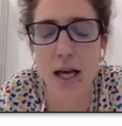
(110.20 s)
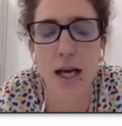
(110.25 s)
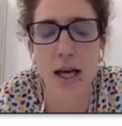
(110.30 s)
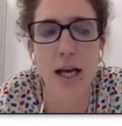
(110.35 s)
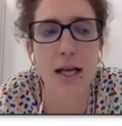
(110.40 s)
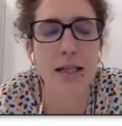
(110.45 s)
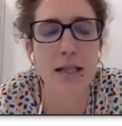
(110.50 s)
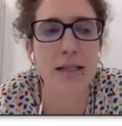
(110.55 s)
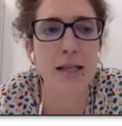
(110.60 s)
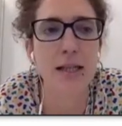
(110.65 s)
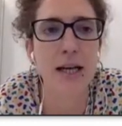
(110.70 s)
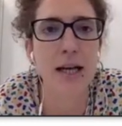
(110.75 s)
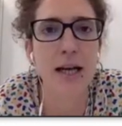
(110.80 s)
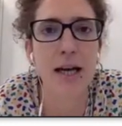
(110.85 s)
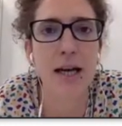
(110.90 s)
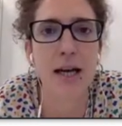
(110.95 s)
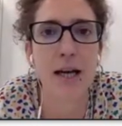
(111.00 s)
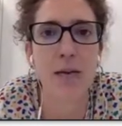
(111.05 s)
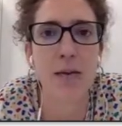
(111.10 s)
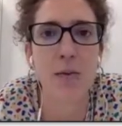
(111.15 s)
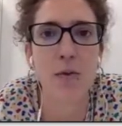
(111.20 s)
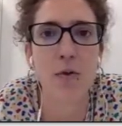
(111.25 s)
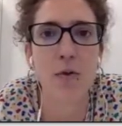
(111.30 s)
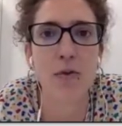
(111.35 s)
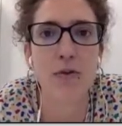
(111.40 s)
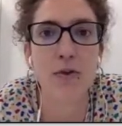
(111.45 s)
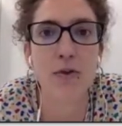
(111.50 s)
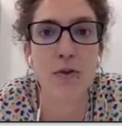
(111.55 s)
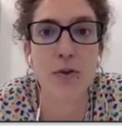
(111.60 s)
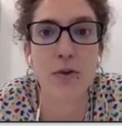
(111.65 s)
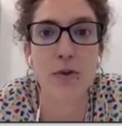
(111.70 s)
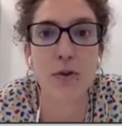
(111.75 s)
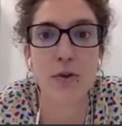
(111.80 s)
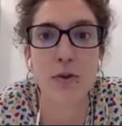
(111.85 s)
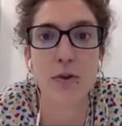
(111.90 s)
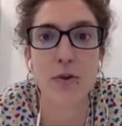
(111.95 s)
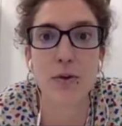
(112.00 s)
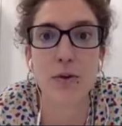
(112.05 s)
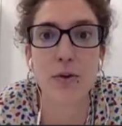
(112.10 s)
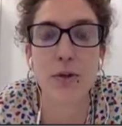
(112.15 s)
Then I moved
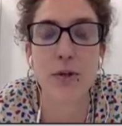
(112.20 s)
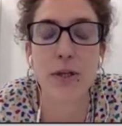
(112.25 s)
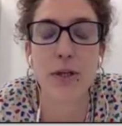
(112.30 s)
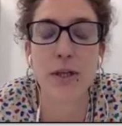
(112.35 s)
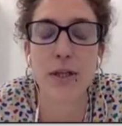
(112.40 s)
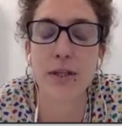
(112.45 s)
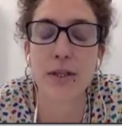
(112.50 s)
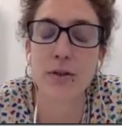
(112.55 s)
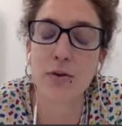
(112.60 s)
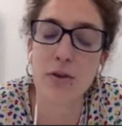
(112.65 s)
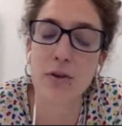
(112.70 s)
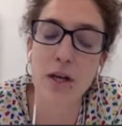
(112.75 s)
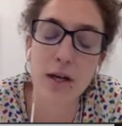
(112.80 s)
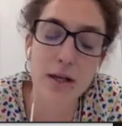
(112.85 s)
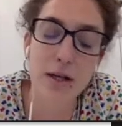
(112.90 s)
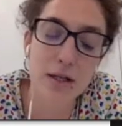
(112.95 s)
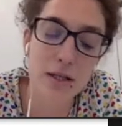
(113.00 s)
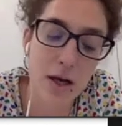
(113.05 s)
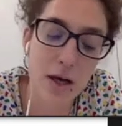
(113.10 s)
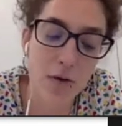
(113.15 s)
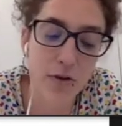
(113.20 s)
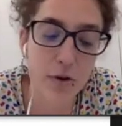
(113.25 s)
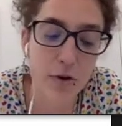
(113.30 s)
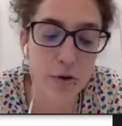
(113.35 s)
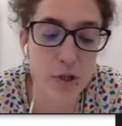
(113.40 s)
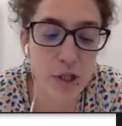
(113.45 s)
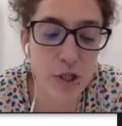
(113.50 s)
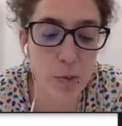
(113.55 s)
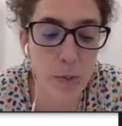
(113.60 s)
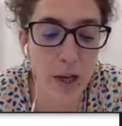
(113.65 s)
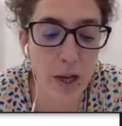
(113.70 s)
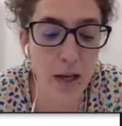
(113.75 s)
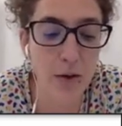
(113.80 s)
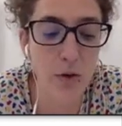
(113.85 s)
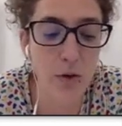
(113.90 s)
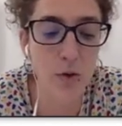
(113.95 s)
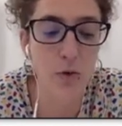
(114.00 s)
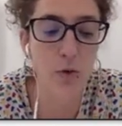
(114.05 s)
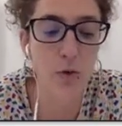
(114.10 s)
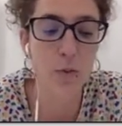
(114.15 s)
to the south of Spain
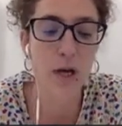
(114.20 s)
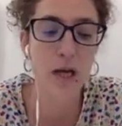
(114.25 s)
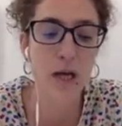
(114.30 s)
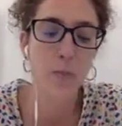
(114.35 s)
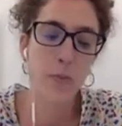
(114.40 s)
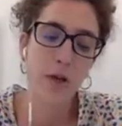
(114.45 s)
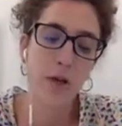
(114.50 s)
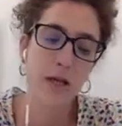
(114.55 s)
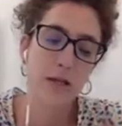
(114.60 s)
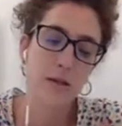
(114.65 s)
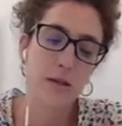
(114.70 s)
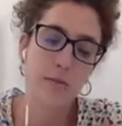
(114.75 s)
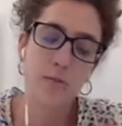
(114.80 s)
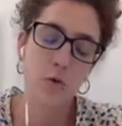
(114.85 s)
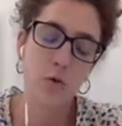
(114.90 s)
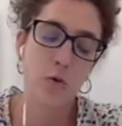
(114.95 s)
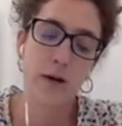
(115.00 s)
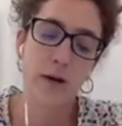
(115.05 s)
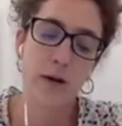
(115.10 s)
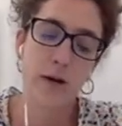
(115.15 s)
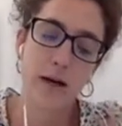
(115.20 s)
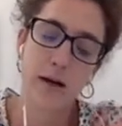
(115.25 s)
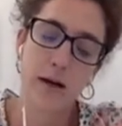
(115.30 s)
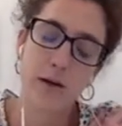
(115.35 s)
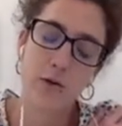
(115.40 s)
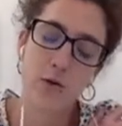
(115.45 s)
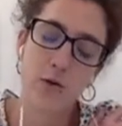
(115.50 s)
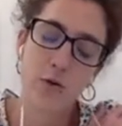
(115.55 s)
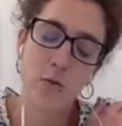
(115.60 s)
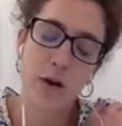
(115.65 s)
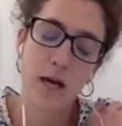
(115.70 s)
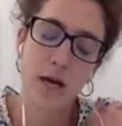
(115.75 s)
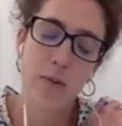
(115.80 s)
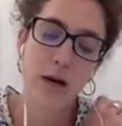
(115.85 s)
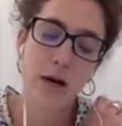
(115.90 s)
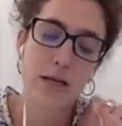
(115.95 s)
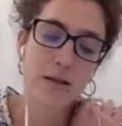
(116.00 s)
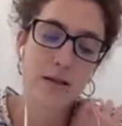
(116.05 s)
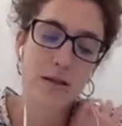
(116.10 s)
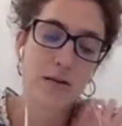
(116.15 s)
to do my
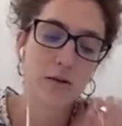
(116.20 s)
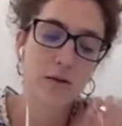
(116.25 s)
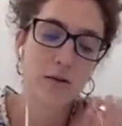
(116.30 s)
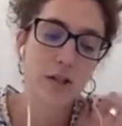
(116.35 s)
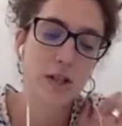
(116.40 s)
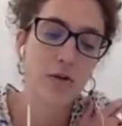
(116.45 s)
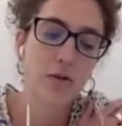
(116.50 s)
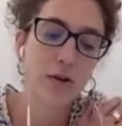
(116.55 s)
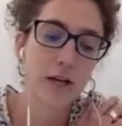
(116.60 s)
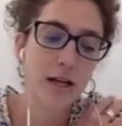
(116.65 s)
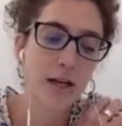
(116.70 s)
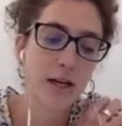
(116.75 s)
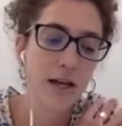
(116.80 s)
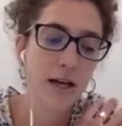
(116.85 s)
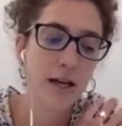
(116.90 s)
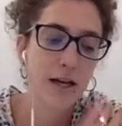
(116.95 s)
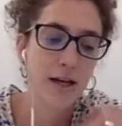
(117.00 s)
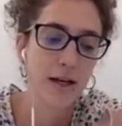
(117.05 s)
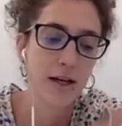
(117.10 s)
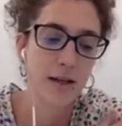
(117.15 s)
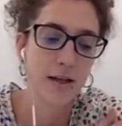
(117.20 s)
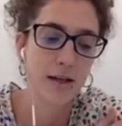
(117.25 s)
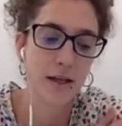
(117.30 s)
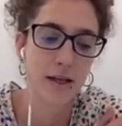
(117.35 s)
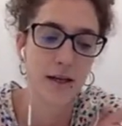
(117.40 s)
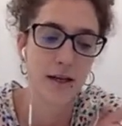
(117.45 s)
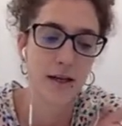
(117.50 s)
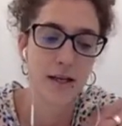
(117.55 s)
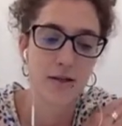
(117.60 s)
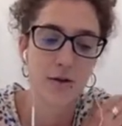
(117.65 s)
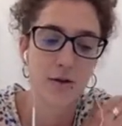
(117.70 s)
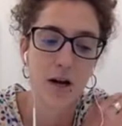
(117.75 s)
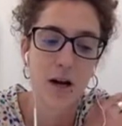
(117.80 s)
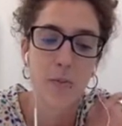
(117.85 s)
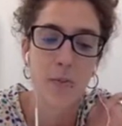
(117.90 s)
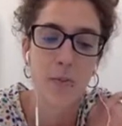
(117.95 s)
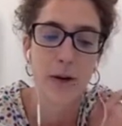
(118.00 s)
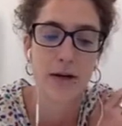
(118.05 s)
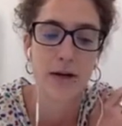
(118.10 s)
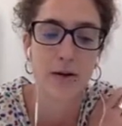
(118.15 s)
master degree in the National
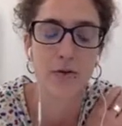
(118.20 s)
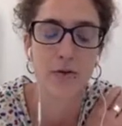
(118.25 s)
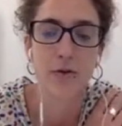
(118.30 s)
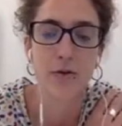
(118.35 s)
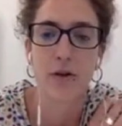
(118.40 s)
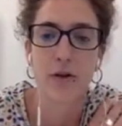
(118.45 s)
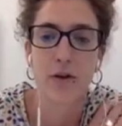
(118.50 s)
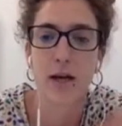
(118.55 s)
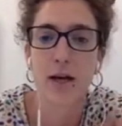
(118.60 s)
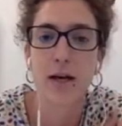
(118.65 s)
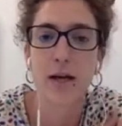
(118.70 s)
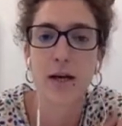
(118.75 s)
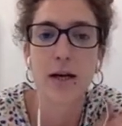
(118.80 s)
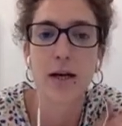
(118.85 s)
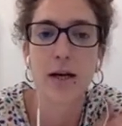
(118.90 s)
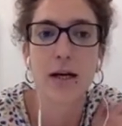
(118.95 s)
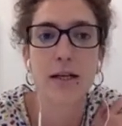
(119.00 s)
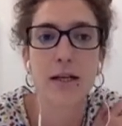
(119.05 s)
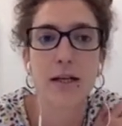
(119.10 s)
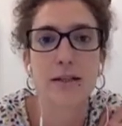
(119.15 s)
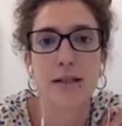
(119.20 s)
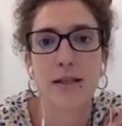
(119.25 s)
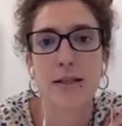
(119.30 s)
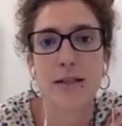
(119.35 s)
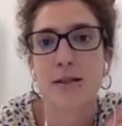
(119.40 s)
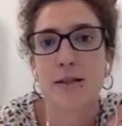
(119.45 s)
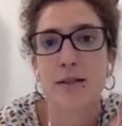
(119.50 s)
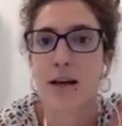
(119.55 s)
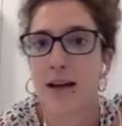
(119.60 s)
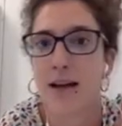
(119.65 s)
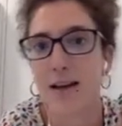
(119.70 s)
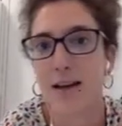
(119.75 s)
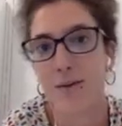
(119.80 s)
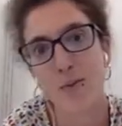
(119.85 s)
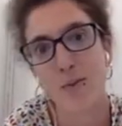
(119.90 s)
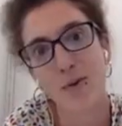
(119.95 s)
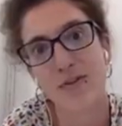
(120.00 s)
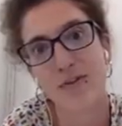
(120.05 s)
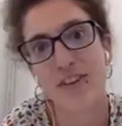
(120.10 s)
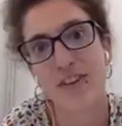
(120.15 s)
Park of Doñana, and then I
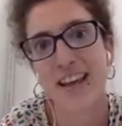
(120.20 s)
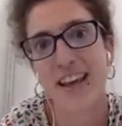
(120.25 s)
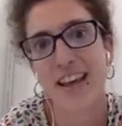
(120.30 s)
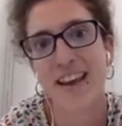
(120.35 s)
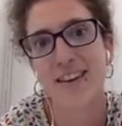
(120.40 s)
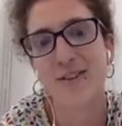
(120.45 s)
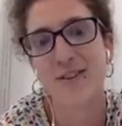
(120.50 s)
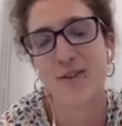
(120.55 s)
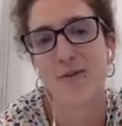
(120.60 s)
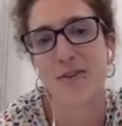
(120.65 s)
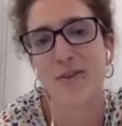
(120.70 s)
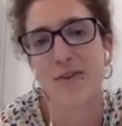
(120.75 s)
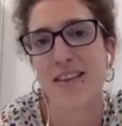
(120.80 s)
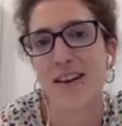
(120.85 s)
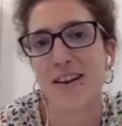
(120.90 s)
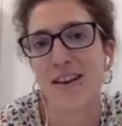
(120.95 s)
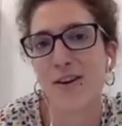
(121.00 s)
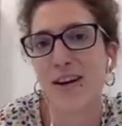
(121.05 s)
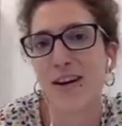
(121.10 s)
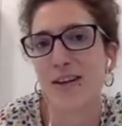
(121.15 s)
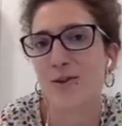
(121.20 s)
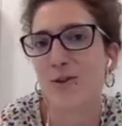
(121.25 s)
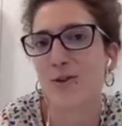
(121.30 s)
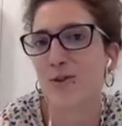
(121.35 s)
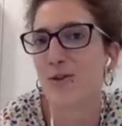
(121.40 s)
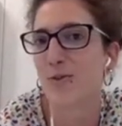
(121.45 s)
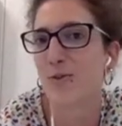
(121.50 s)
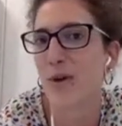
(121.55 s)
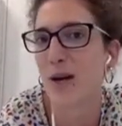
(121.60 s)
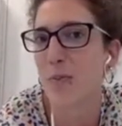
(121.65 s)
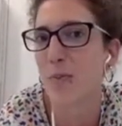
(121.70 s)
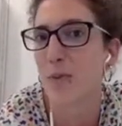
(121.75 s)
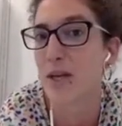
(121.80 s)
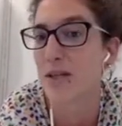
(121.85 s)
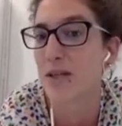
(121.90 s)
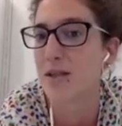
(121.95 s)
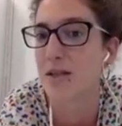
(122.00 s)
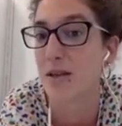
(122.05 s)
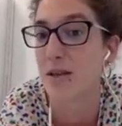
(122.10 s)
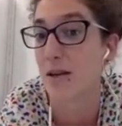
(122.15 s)
moved again to Barcelona to do my
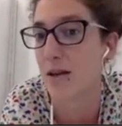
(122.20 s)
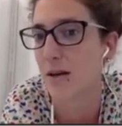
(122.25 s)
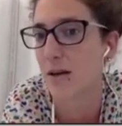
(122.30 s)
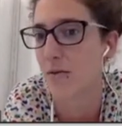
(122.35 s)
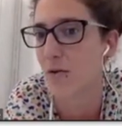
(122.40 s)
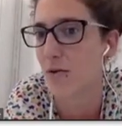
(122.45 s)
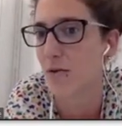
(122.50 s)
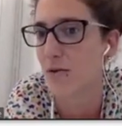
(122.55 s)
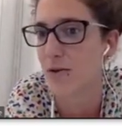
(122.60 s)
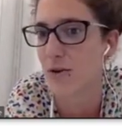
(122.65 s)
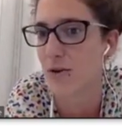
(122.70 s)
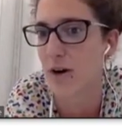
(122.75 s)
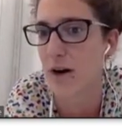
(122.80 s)
PhD in evolutionary